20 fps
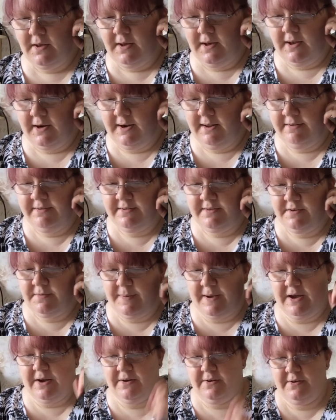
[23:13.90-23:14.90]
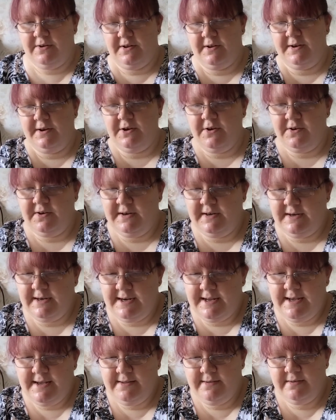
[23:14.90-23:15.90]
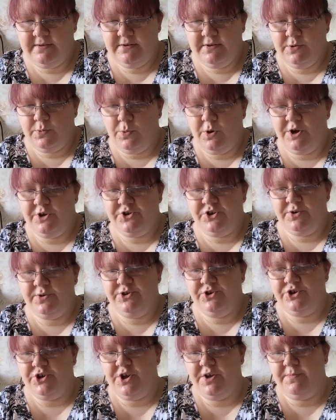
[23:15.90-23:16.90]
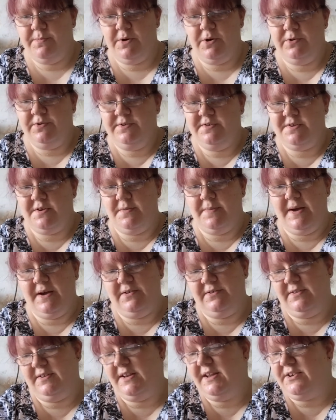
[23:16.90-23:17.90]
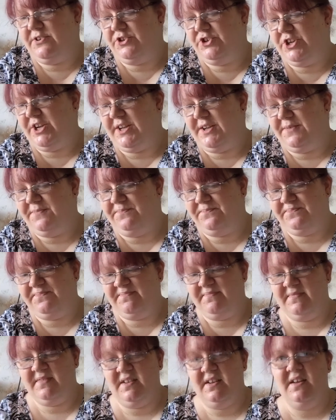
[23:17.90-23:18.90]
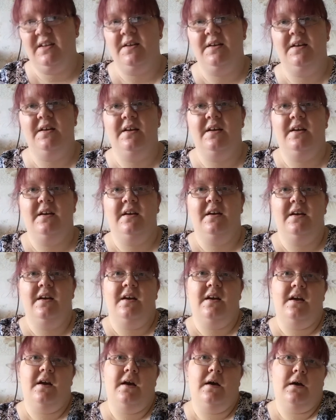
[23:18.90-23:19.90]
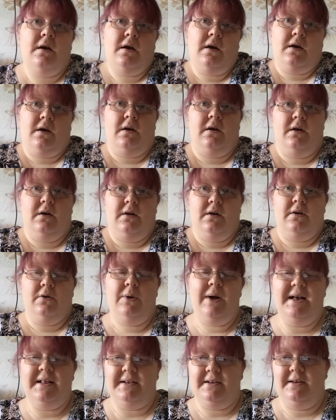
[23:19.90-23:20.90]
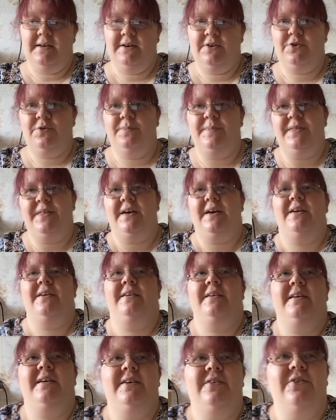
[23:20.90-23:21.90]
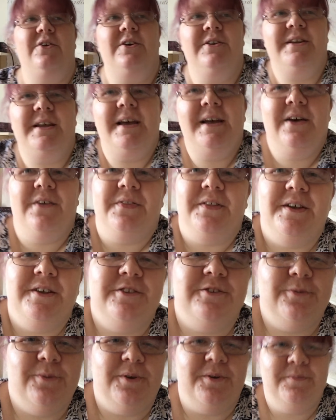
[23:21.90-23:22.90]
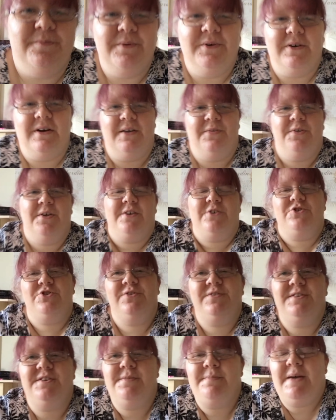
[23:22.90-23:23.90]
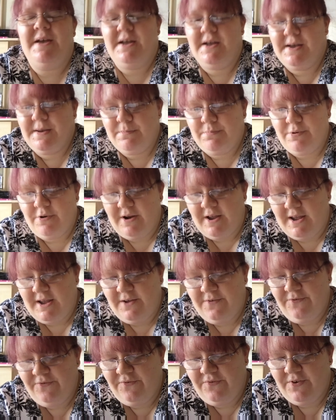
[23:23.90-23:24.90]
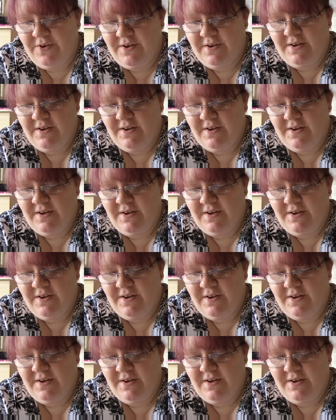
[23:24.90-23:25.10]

And last about and not least, what do you enjoy most about stitching? Well, I could be here all day on this one, but I think just to make it brief,